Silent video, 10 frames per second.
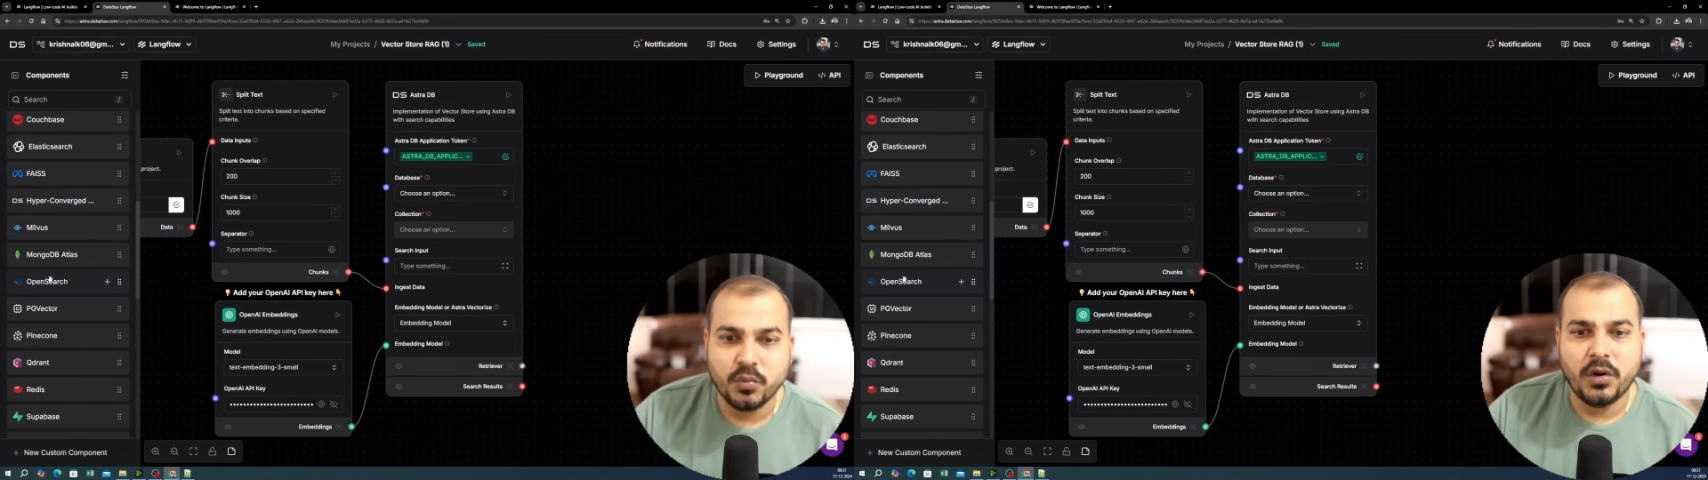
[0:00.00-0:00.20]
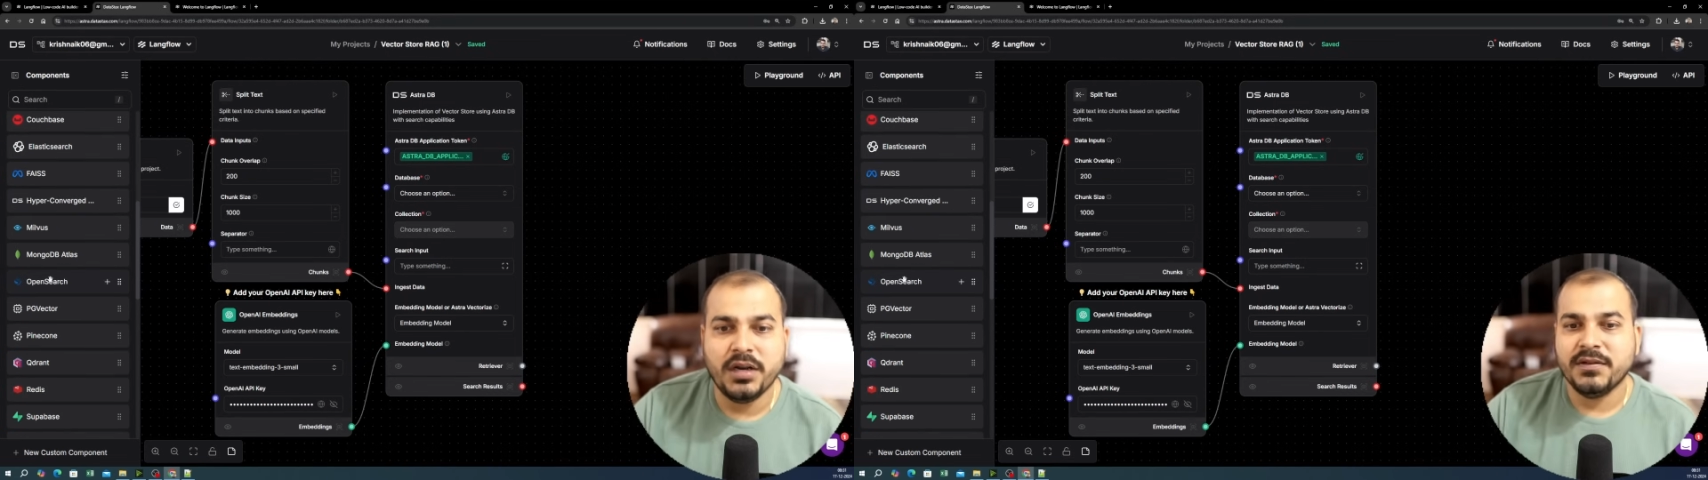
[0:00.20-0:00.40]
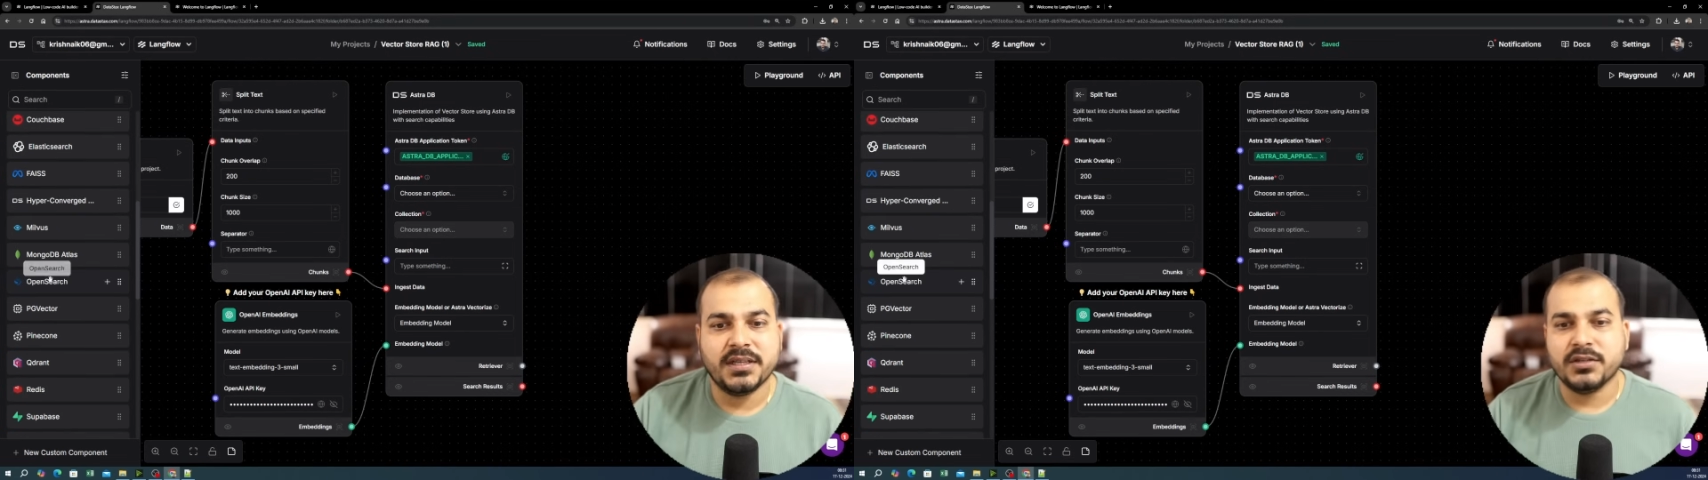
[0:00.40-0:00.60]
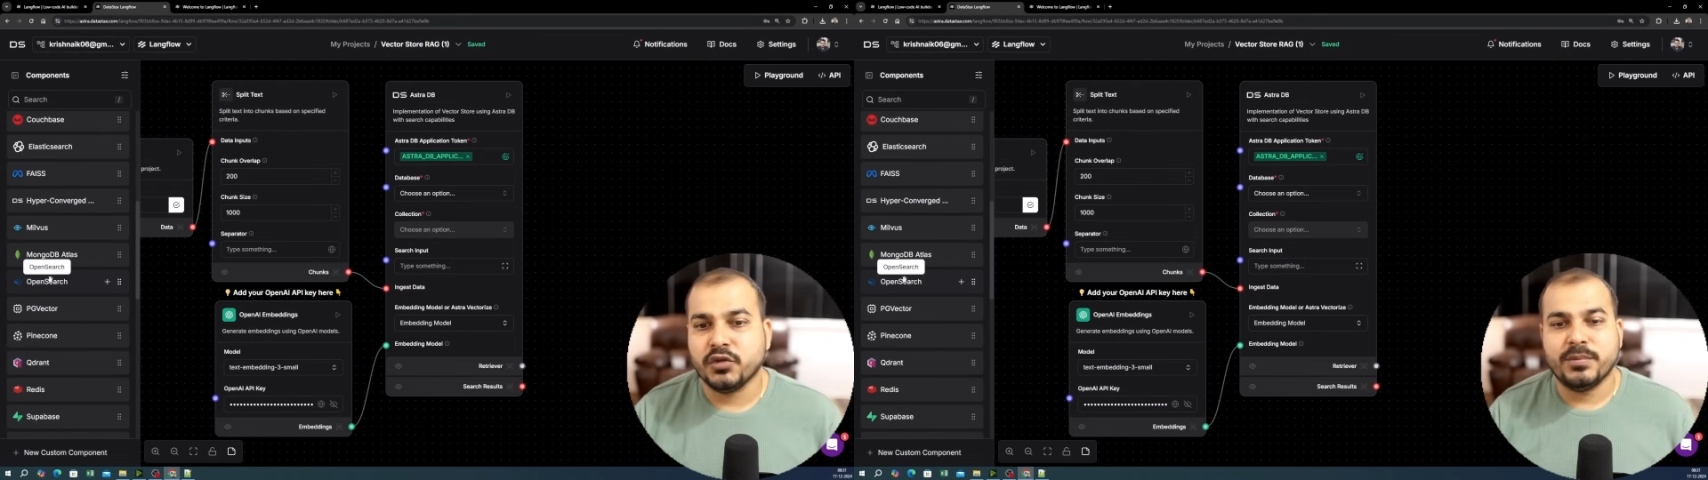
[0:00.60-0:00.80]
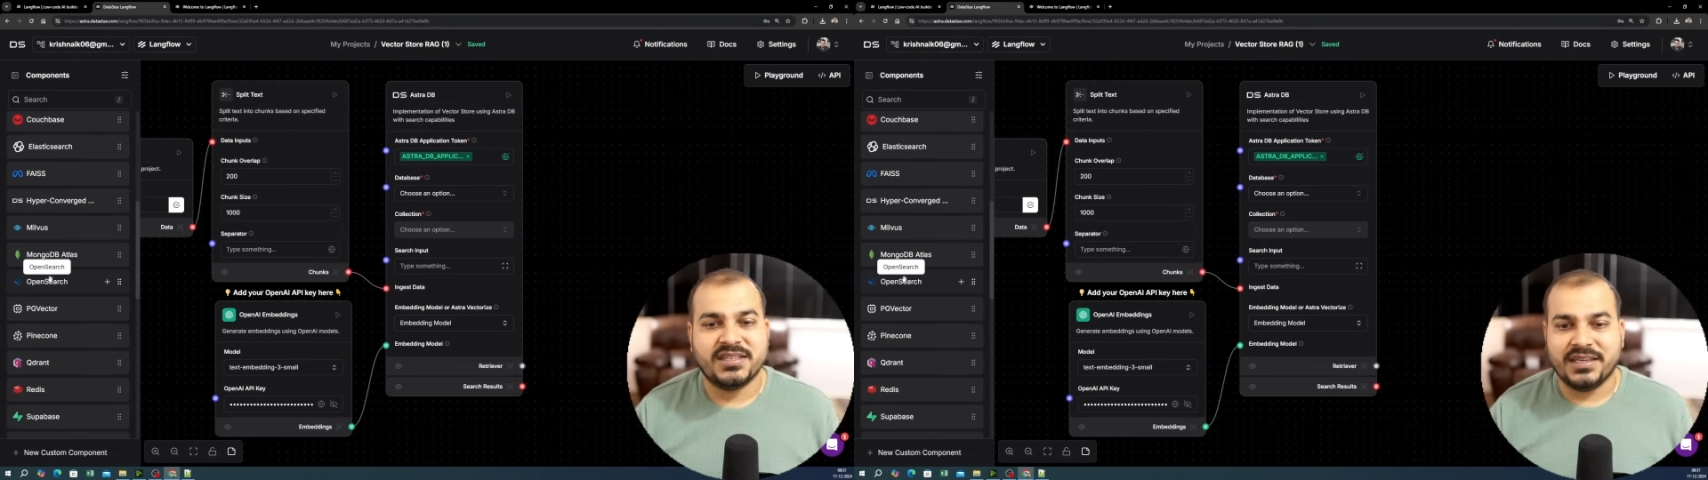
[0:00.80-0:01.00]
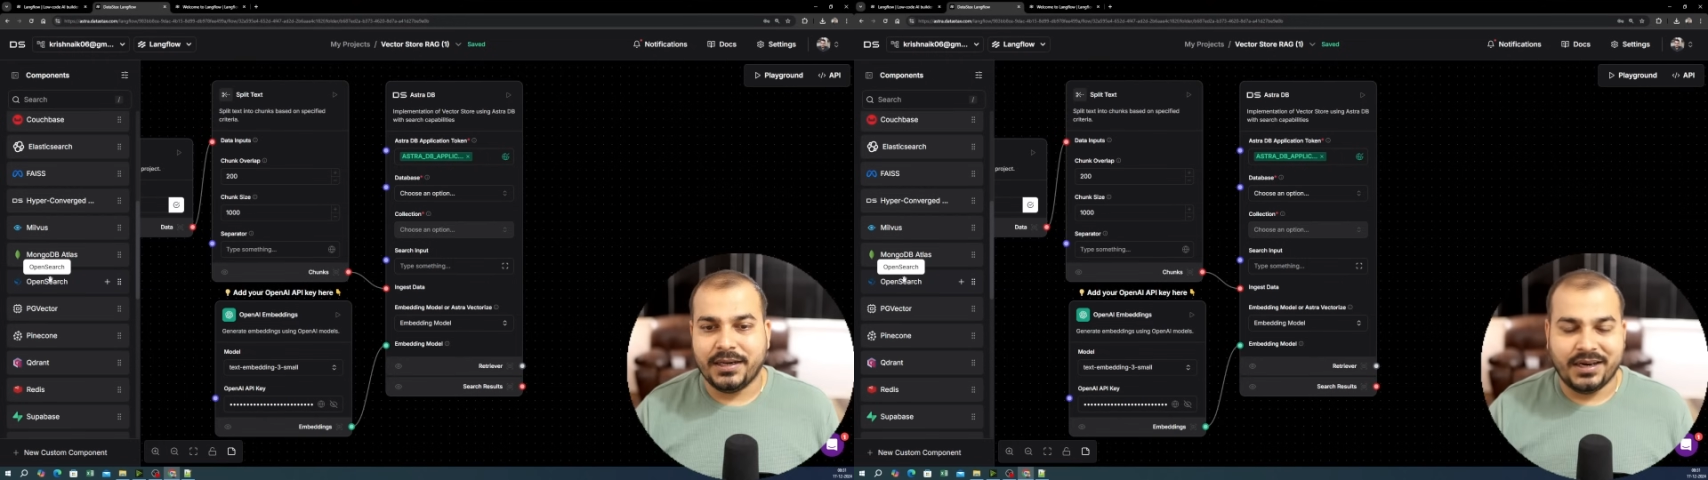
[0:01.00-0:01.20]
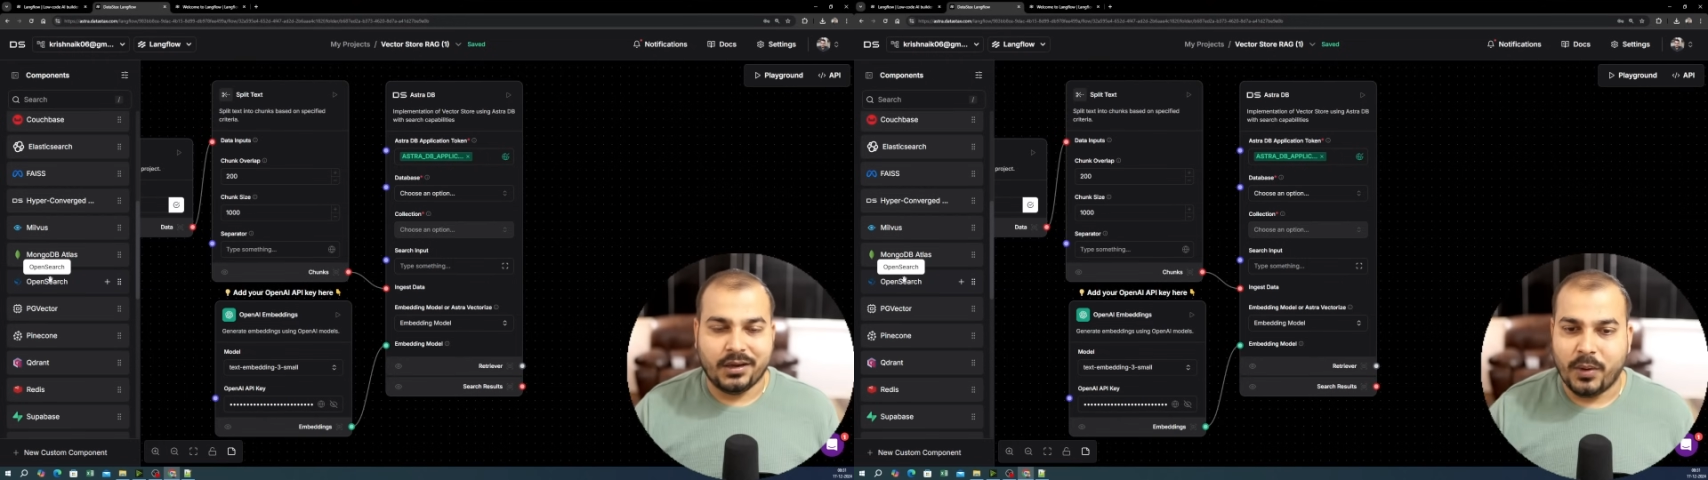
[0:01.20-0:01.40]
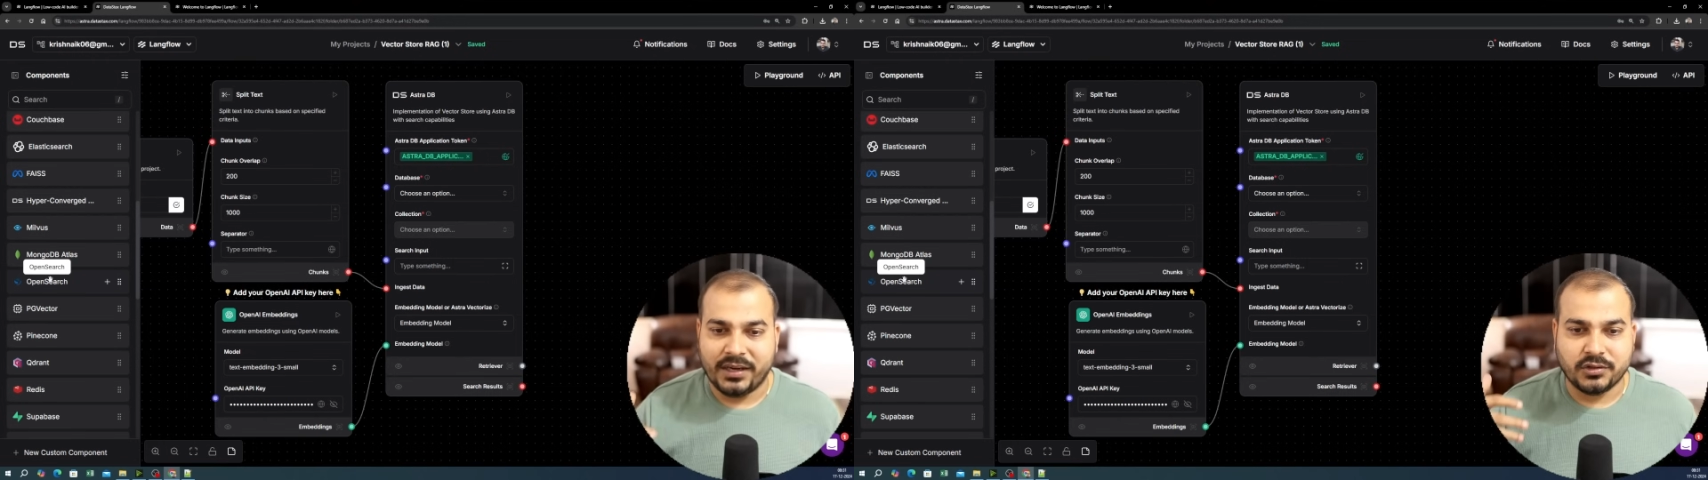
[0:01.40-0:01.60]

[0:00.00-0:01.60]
whatever things you basically require.